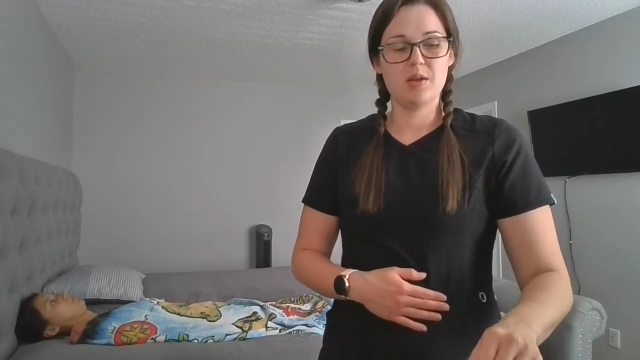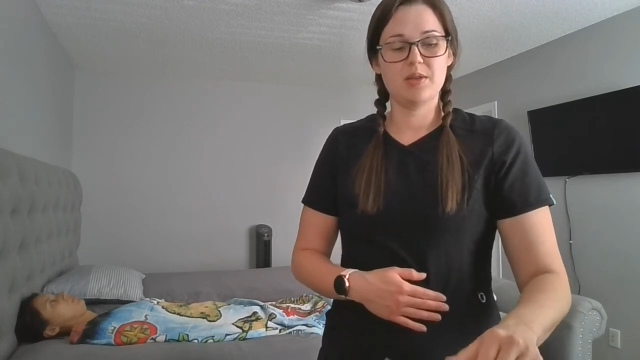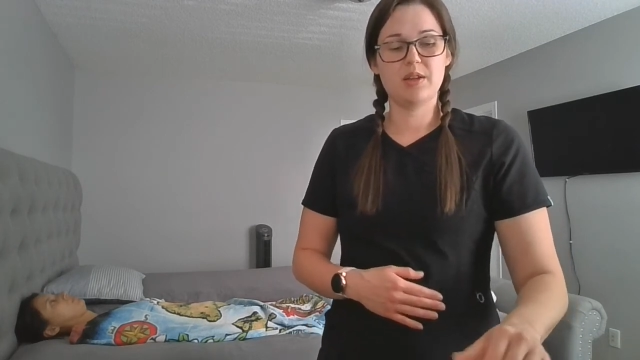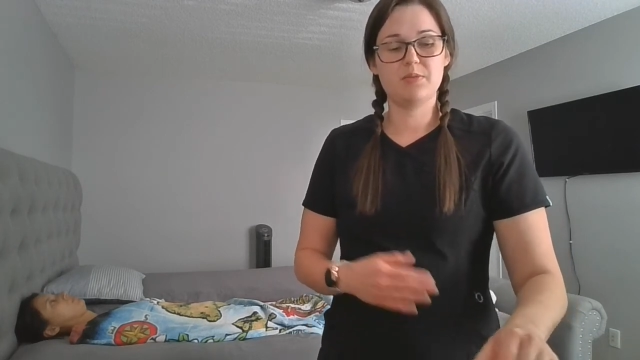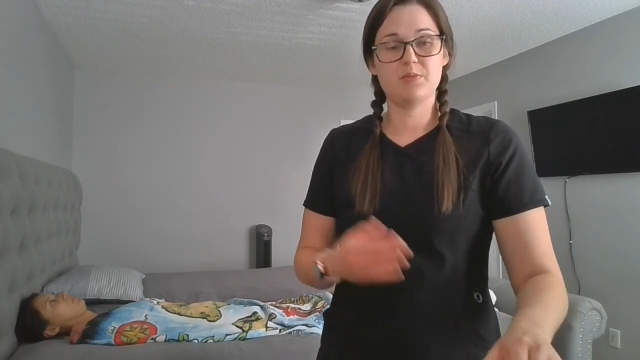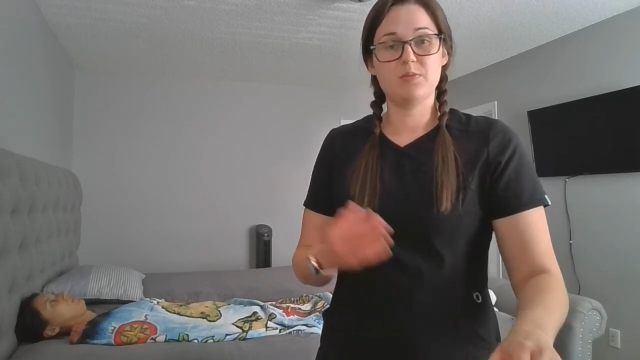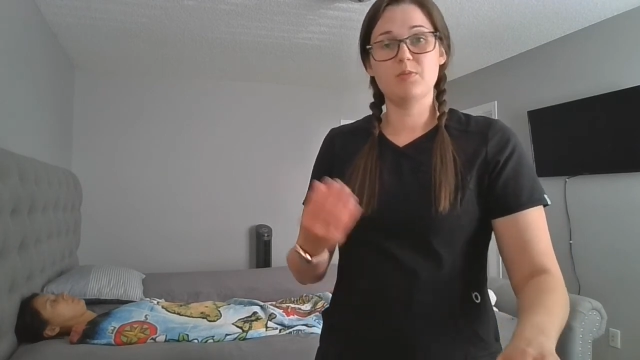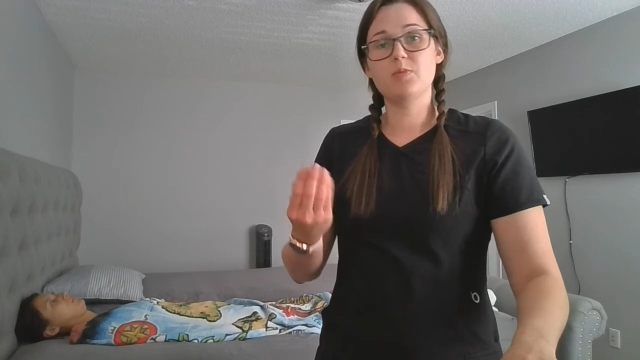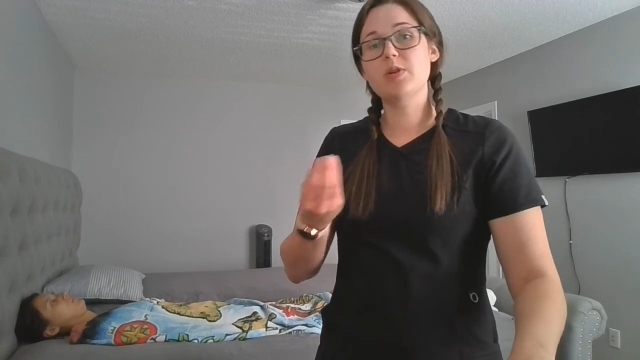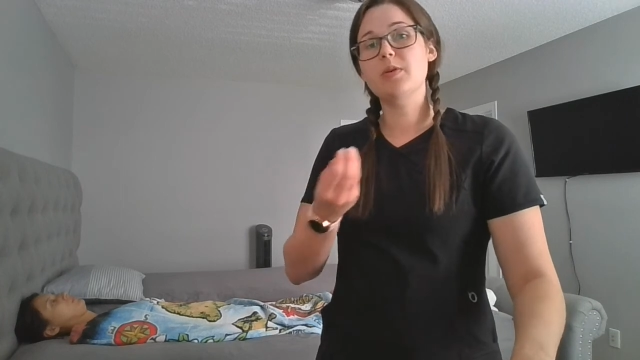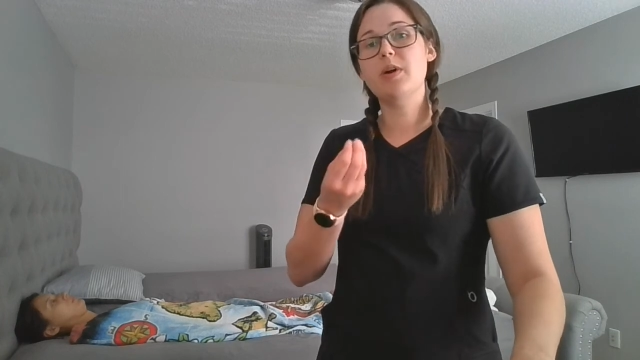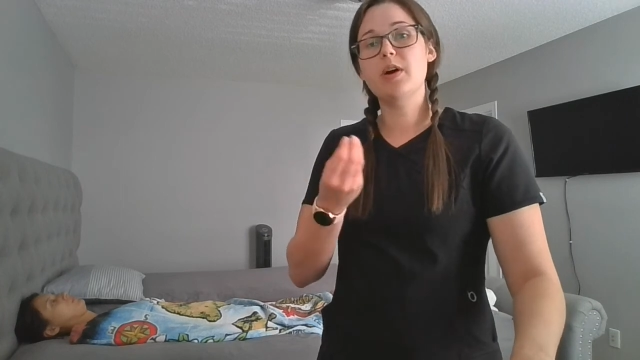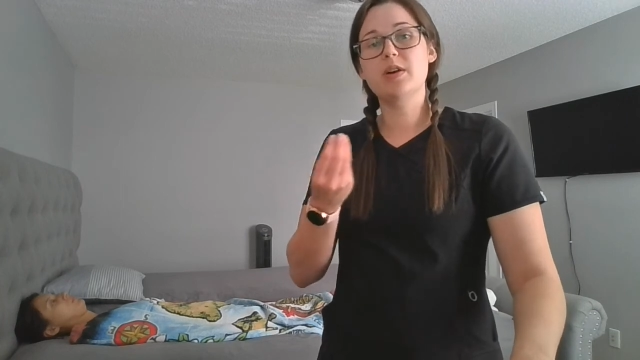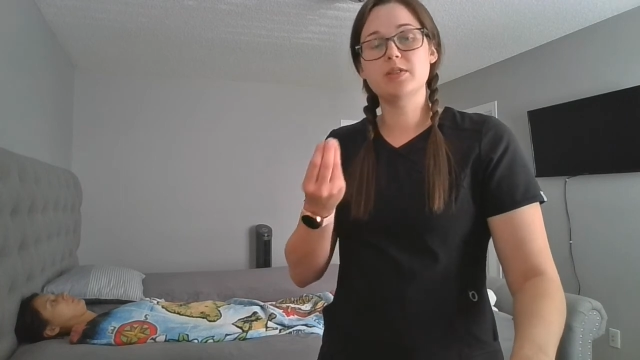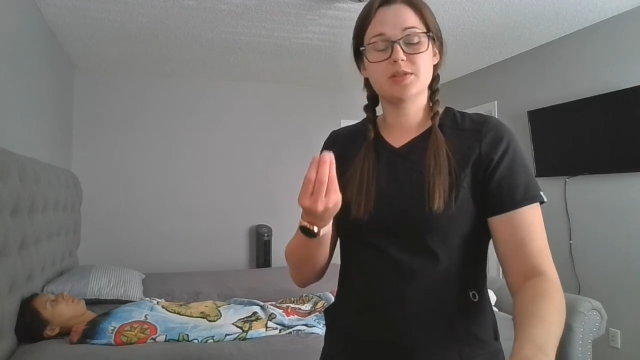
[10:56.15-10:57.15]
And we will
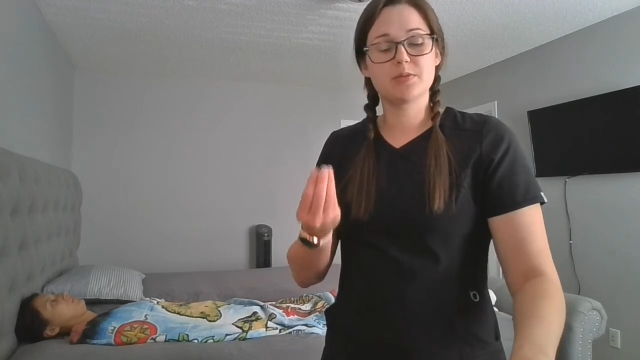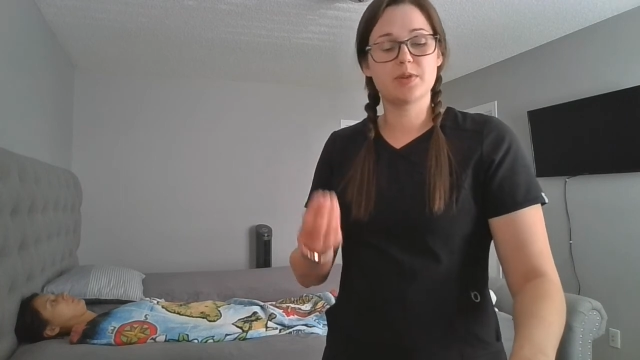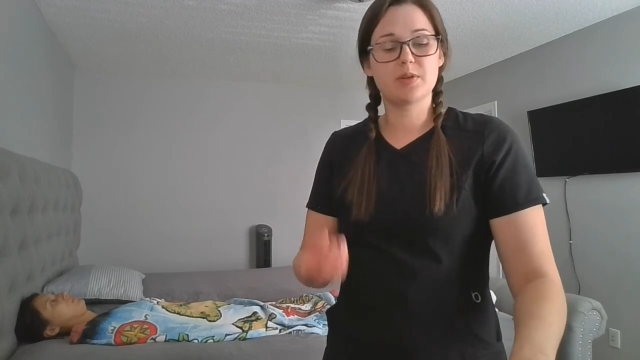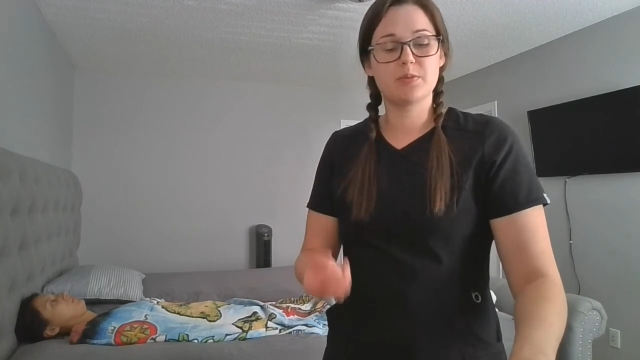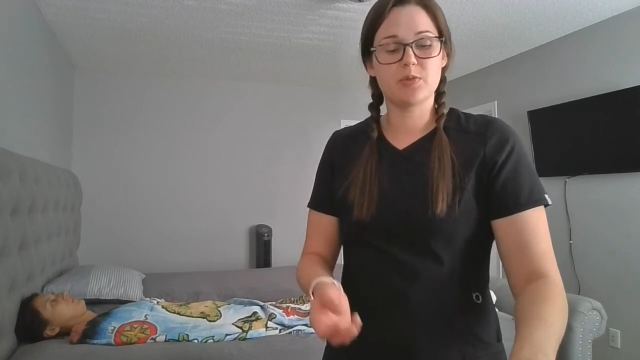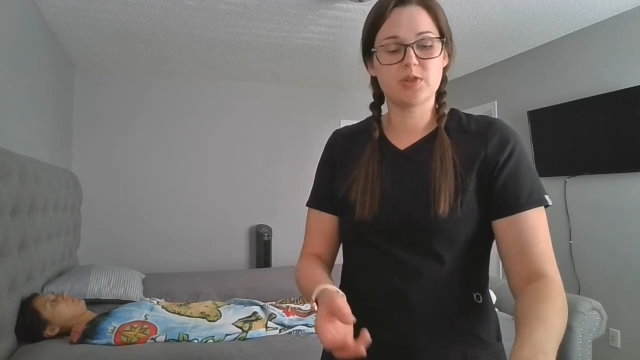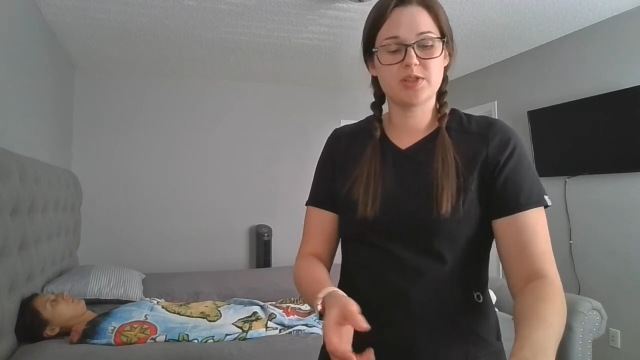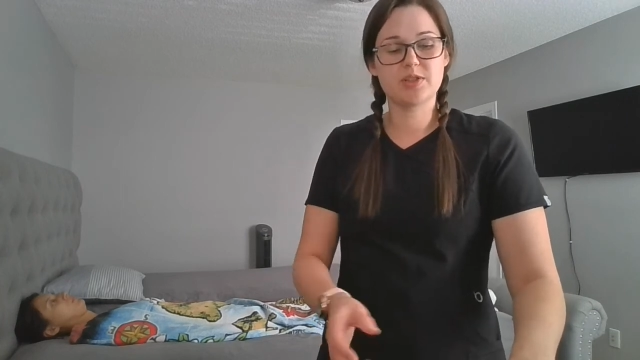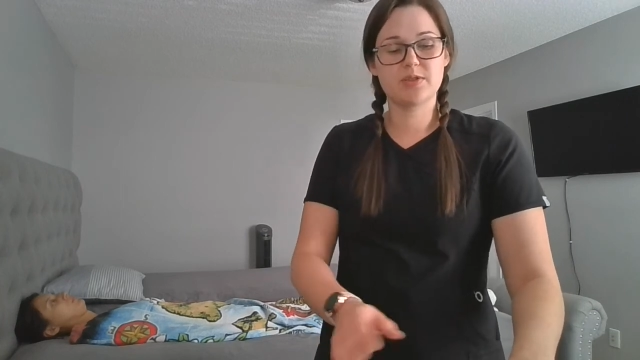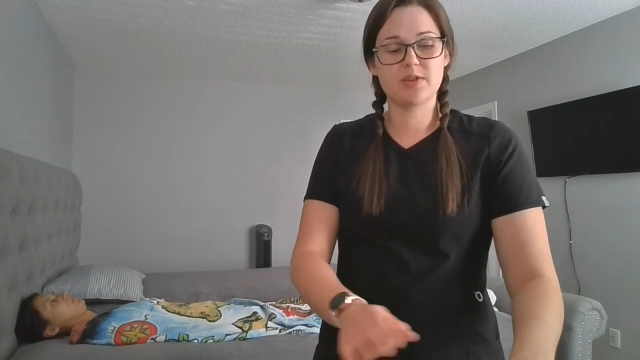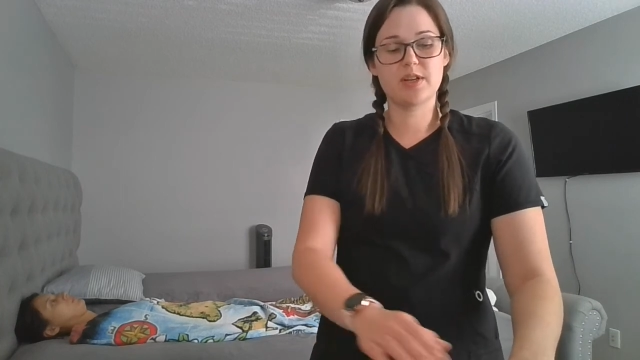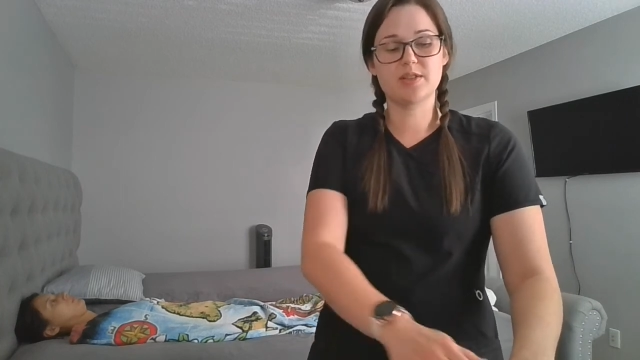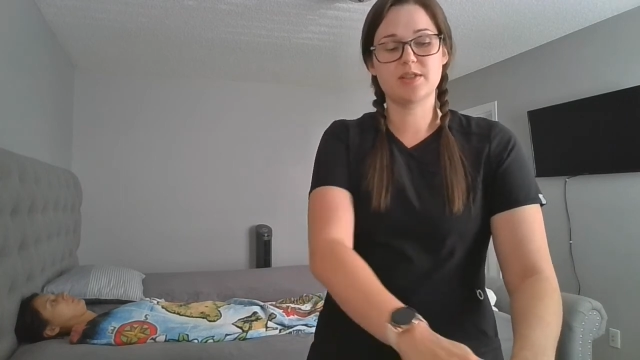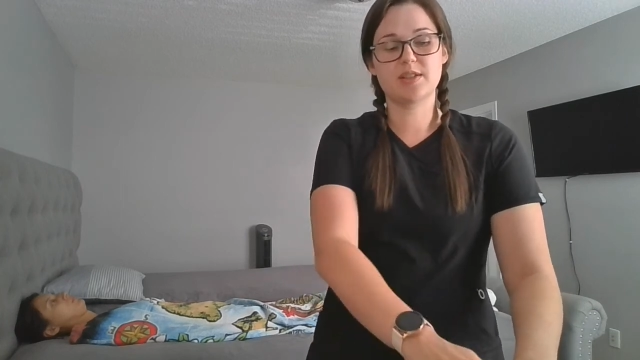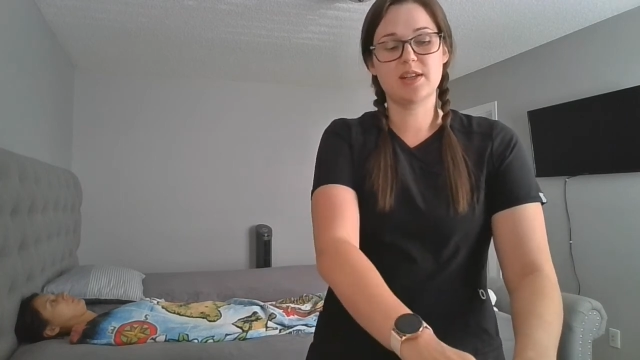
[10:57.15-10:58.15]
also want to
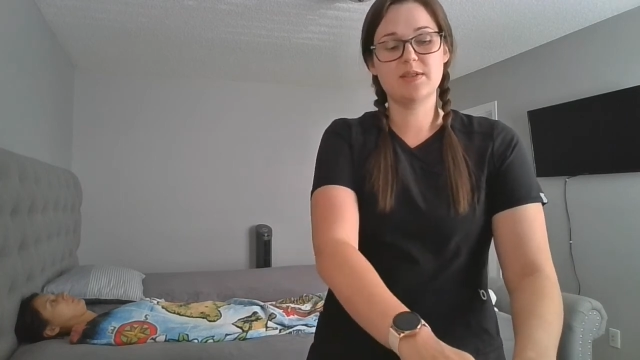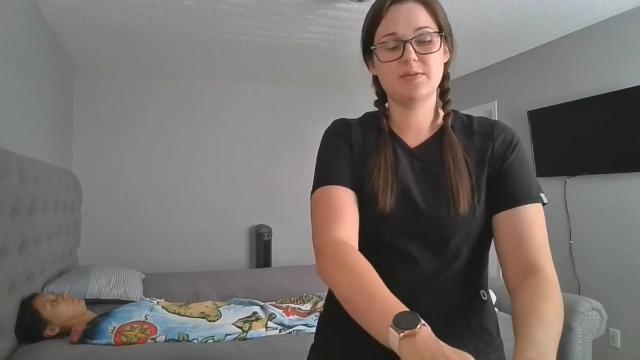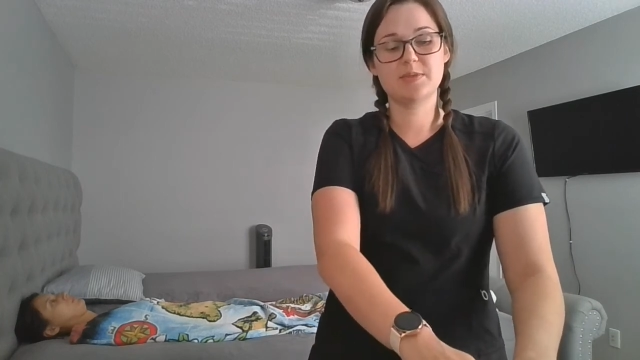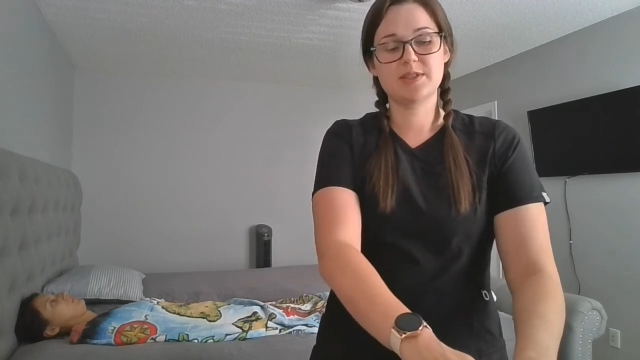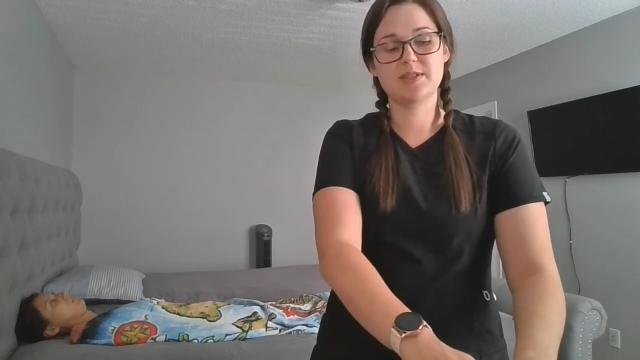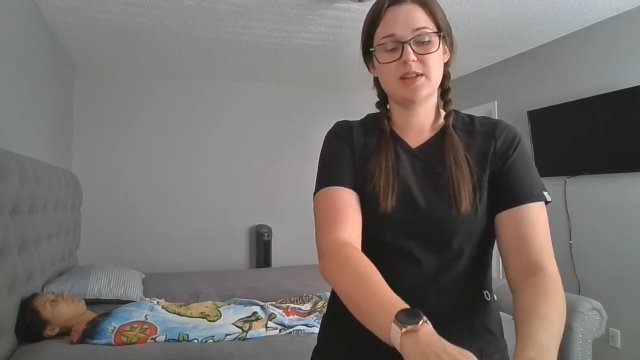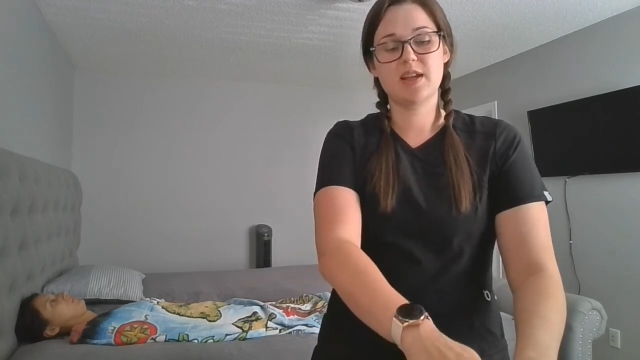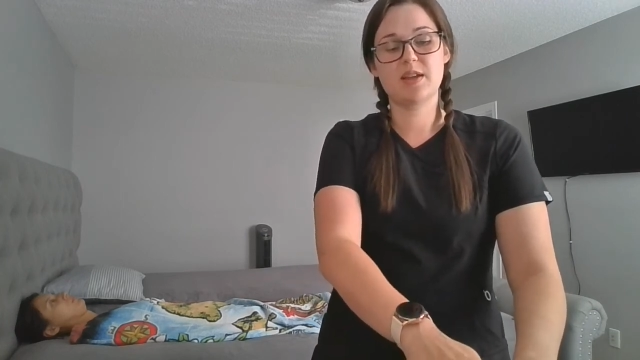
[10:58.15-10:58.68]
moisturize lips,